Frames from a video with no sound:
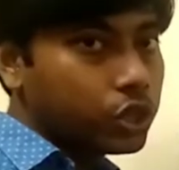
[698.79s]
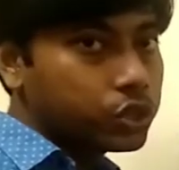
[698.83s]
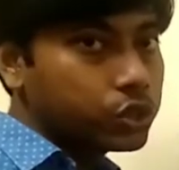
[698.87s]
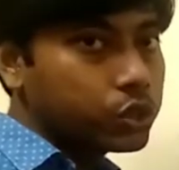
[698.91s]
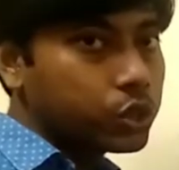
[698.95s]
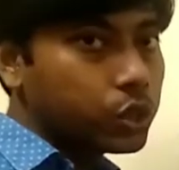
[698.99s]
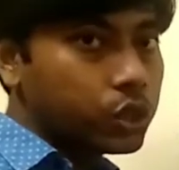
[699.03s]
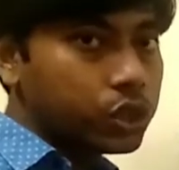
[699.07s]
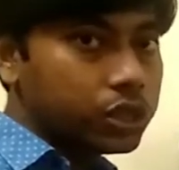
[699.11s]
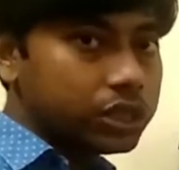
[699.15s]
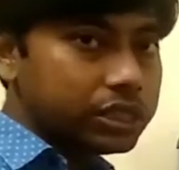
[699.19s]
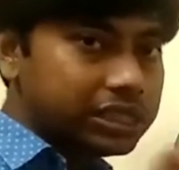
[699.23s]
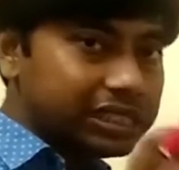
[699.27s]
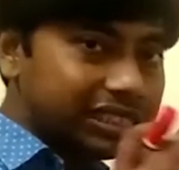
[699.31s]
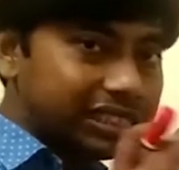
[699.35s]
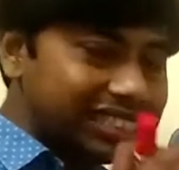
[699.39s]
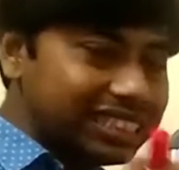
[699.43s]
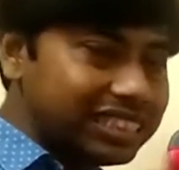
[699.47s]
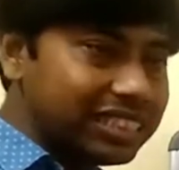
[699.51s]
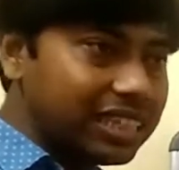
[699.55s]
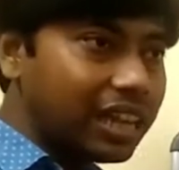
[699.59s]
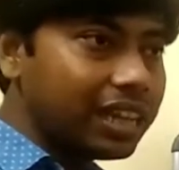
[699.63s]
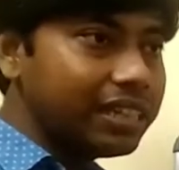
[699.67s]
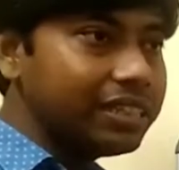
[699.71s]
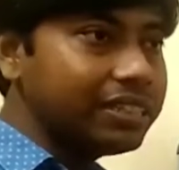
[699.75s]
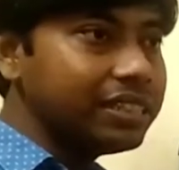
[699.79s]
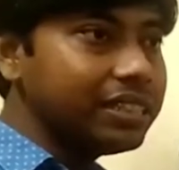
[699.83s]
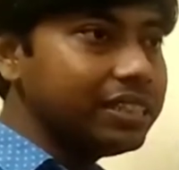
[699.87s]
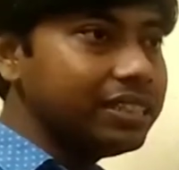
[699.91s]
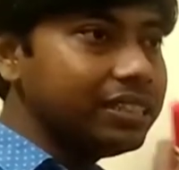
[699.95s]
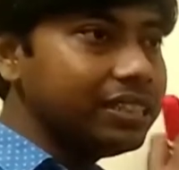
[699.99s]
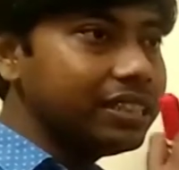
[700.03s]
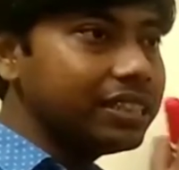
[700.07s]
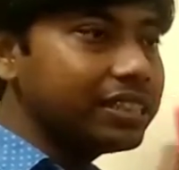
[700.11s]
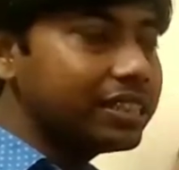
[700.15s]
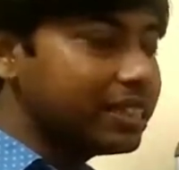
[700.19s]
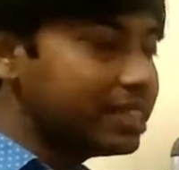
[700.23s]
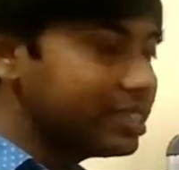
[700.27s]
So GIT
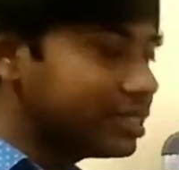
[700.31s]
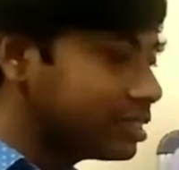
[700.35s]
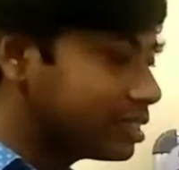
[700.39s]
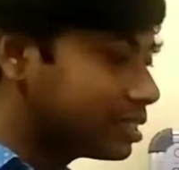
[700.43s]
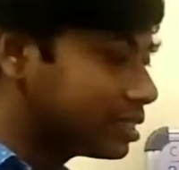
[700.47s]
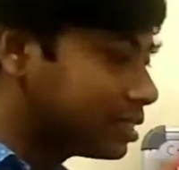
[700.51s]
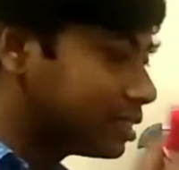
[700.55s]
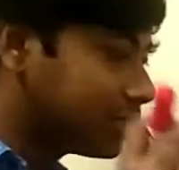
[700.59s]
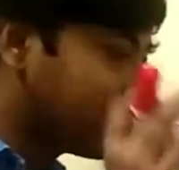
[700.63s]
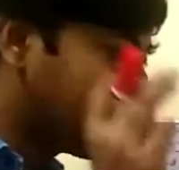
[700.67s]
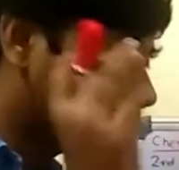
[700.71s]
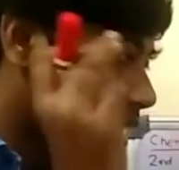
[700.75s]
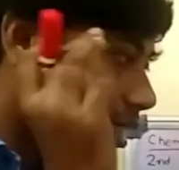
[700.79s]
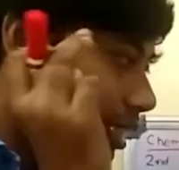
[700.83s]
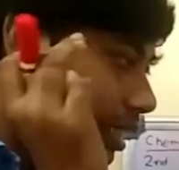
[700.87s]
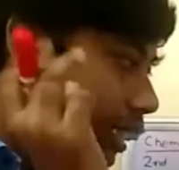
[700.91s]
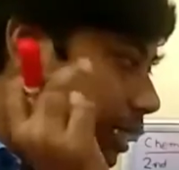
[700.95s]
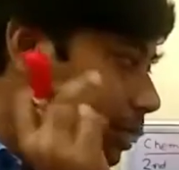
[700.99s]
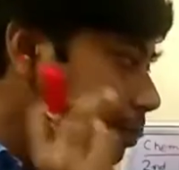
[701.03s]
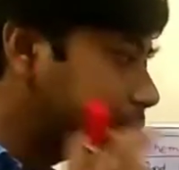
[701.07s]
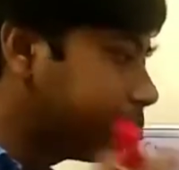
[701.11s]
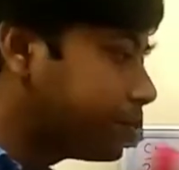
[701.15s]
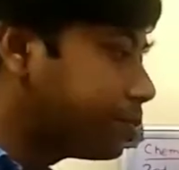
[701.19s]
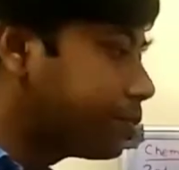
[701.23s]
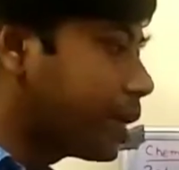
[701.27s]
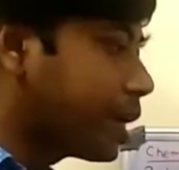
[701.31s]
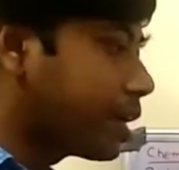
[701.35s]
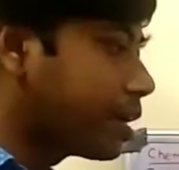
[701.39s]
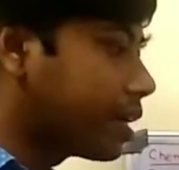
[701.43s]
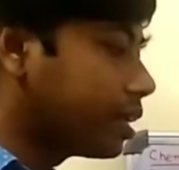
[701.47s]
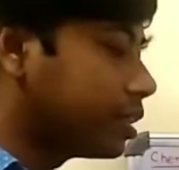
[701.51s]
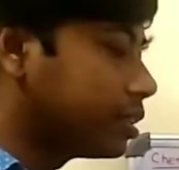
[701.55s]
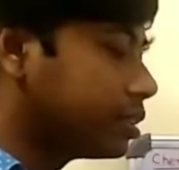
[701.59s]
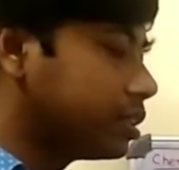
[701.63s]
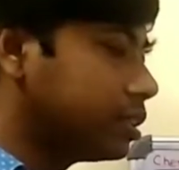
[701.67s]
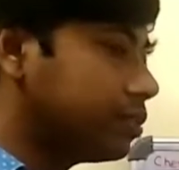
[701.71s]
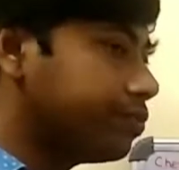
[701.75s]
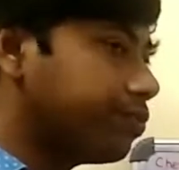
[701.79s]
indicates the Gibbs free
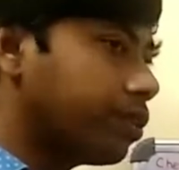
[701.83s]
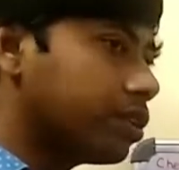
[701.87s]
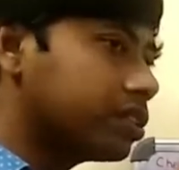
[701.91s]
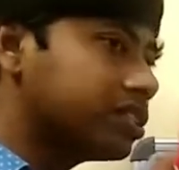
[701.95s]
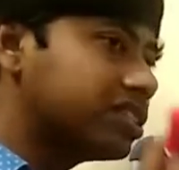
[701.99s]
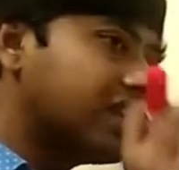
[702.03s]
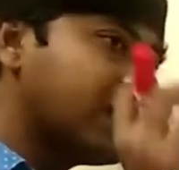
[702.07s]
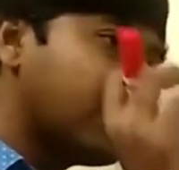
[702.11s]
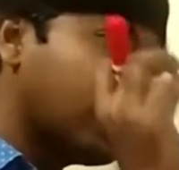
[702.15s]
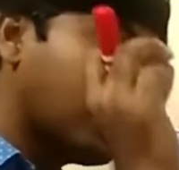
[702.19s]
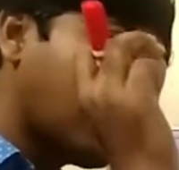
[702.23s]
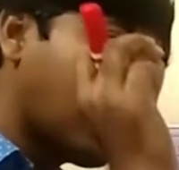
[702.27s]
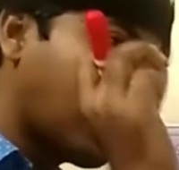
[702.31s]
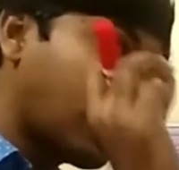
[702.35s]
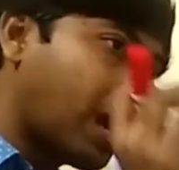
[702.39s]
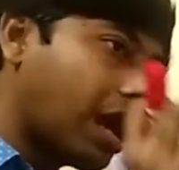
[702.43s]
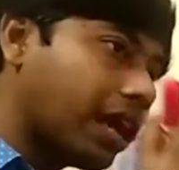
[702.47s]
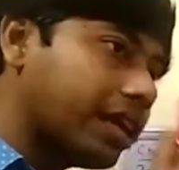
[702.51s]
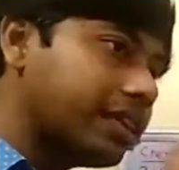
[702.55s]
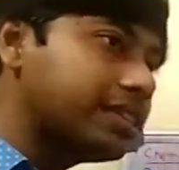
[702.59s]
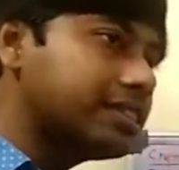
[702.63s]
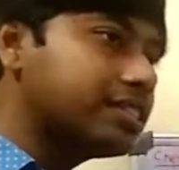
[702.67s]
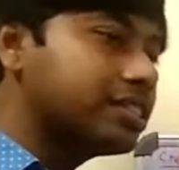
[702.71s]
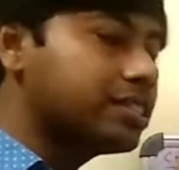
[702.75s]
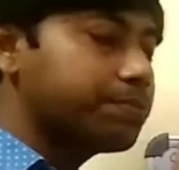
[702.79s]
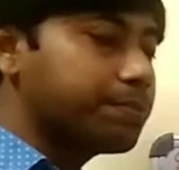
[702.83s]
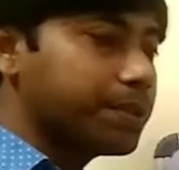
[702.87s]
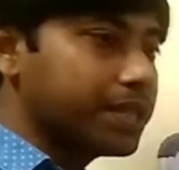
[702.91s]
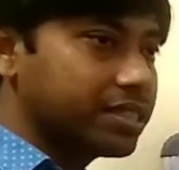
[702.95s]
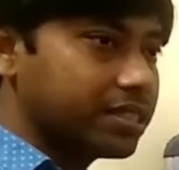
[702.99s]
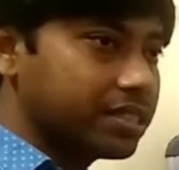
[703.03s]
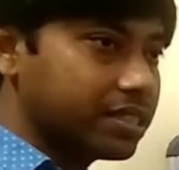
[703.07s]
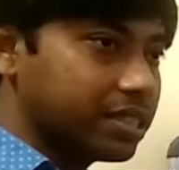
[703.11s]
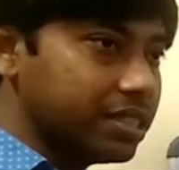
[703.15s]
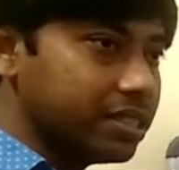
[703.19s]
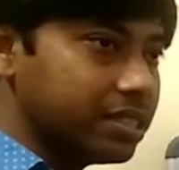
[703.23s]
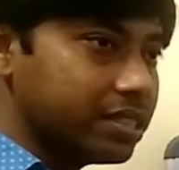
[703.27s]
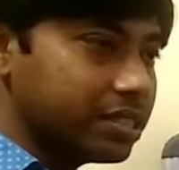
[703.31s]
energy for the ith
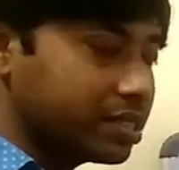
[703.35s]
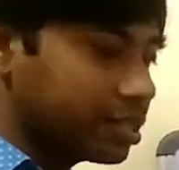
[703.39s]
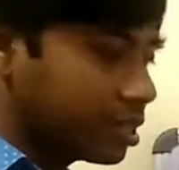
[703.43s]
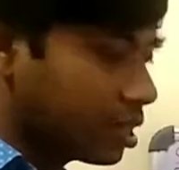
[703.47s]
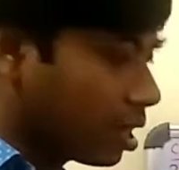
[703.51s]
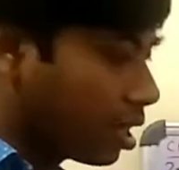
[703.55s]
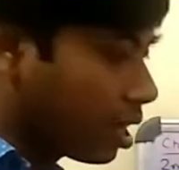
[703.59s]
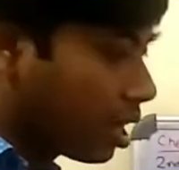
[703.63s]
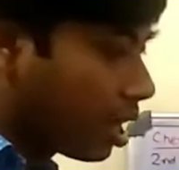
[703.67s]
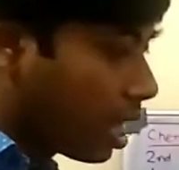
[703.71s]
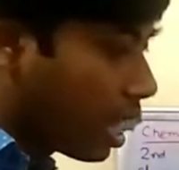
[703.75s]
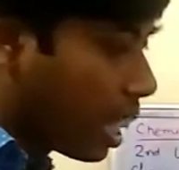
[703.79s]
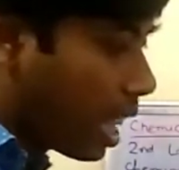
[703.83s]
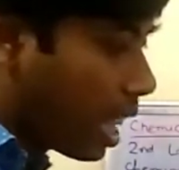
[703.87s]
species